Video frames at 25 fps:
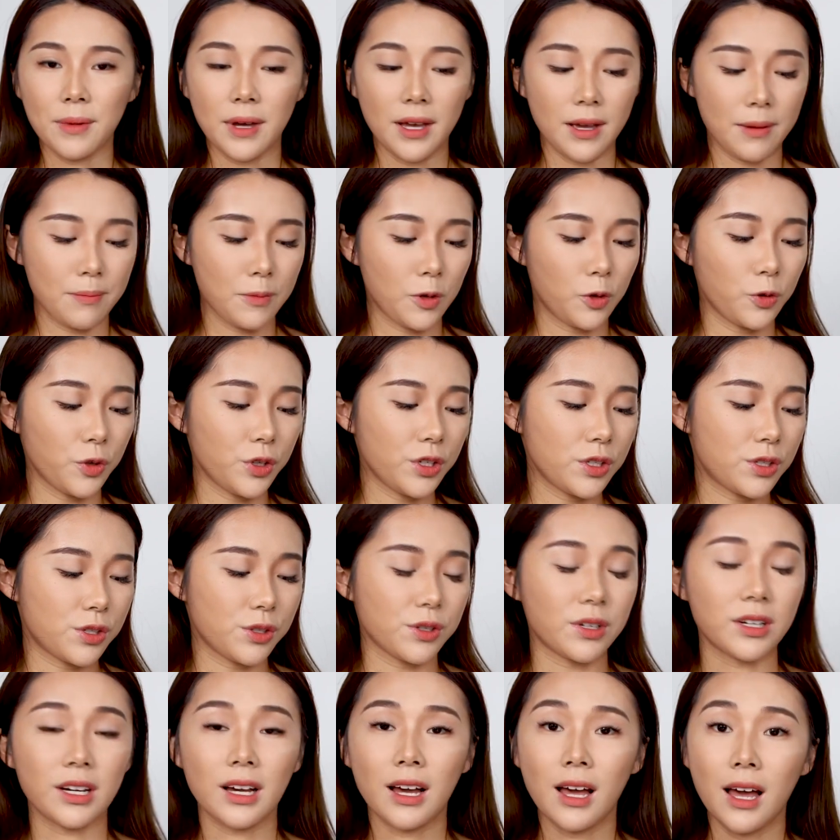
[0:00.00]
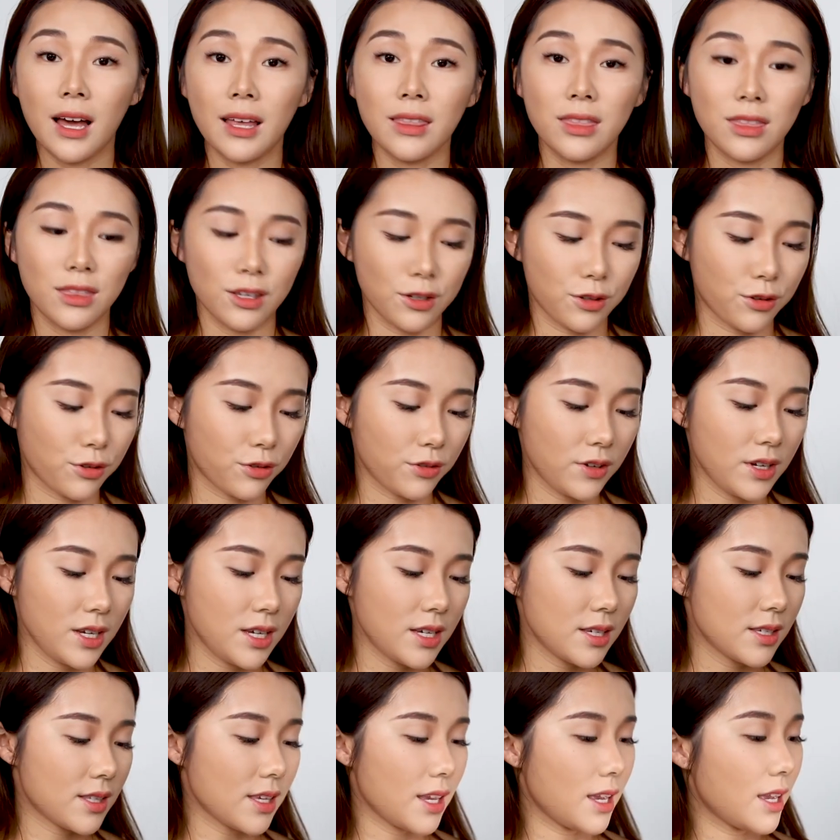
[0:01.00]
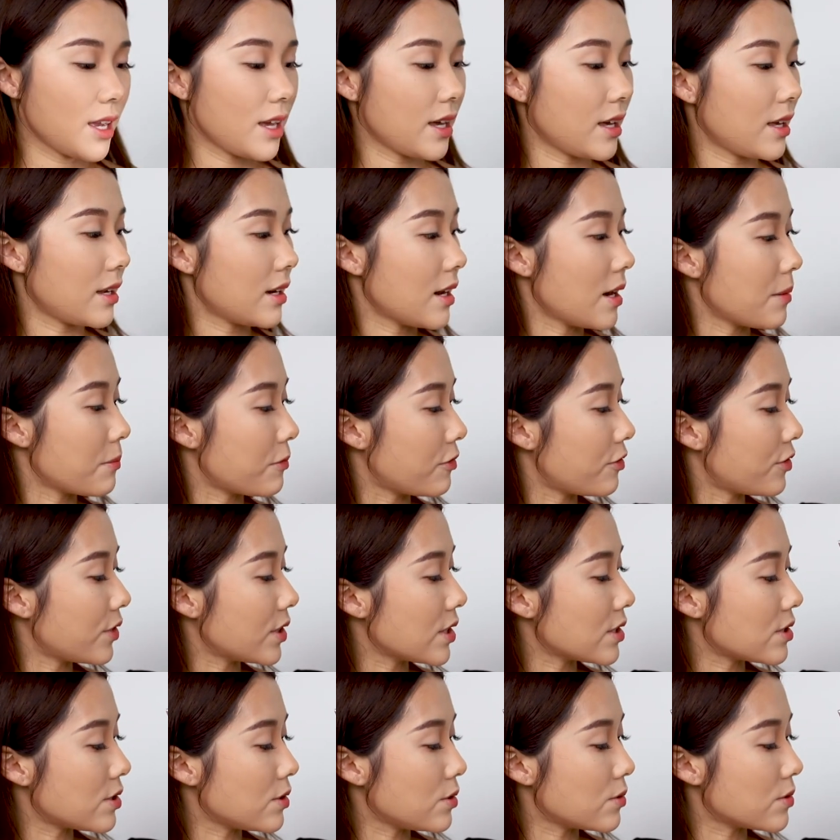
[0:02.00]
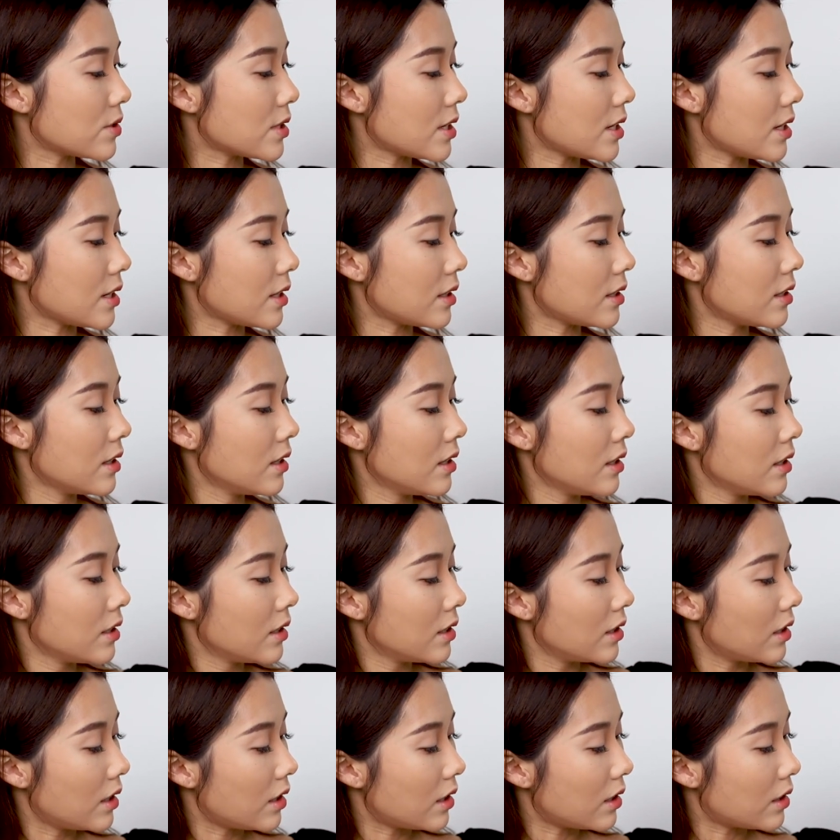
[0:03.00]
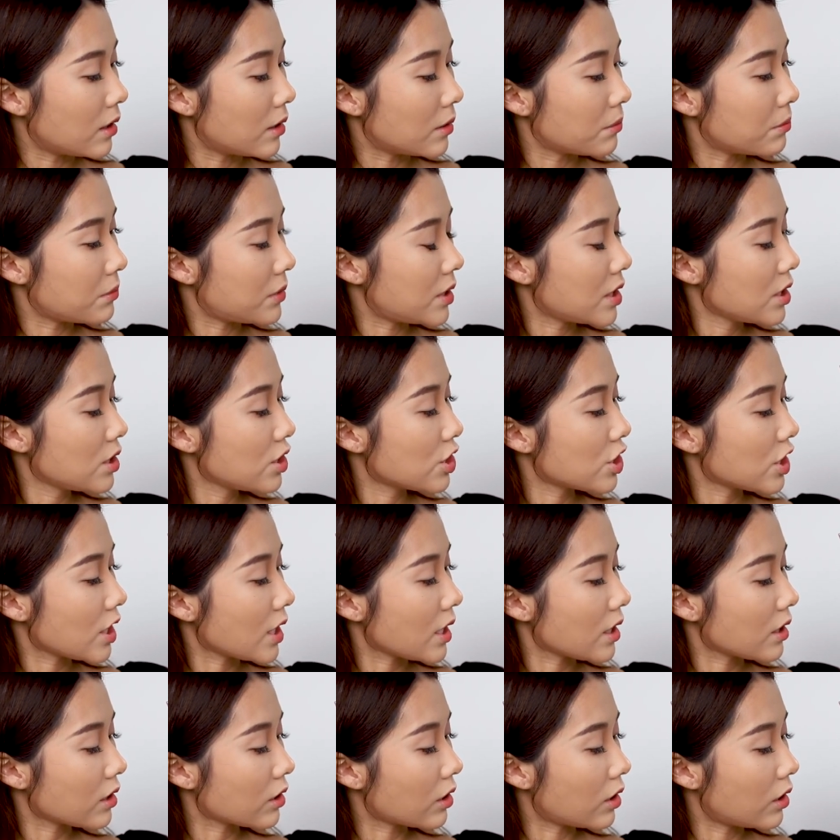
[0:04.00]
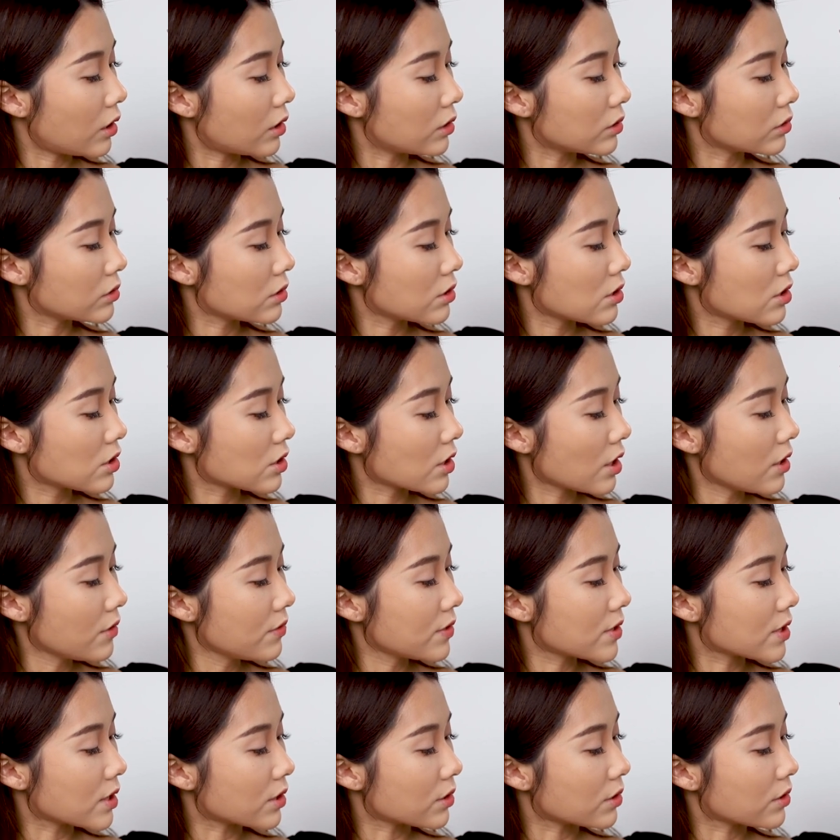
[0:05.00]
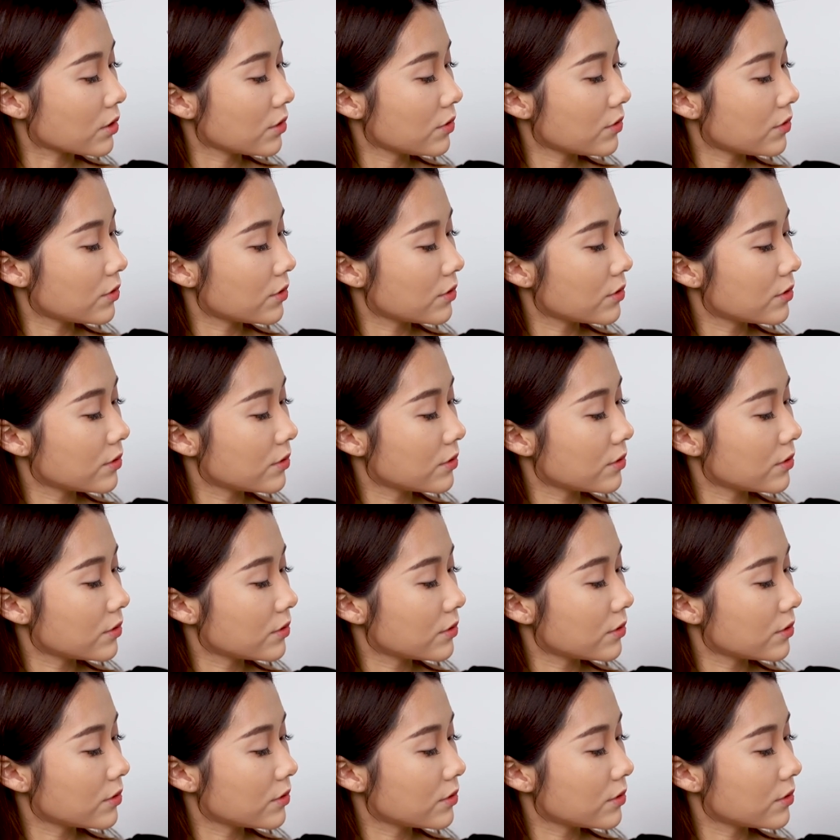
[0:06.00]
I'm going to cut the crease, and I'm first using this shade called Soft Surf